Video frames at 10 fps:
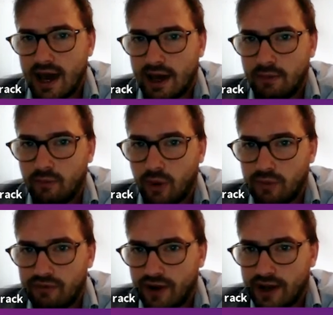And what
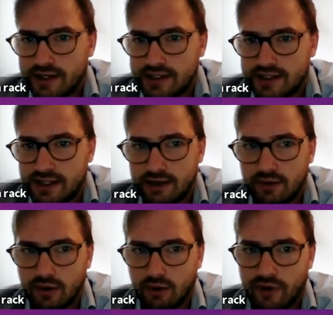we find is that
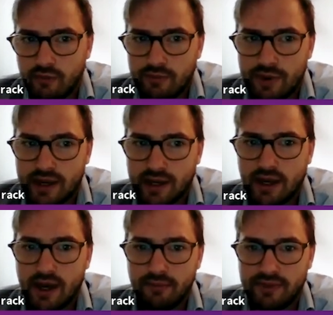although we're
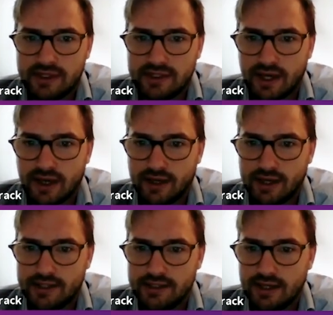picking up these
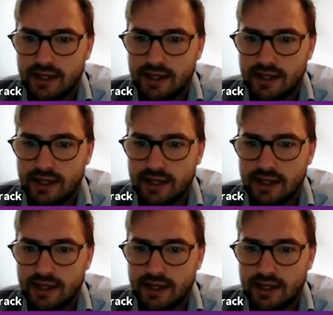targets,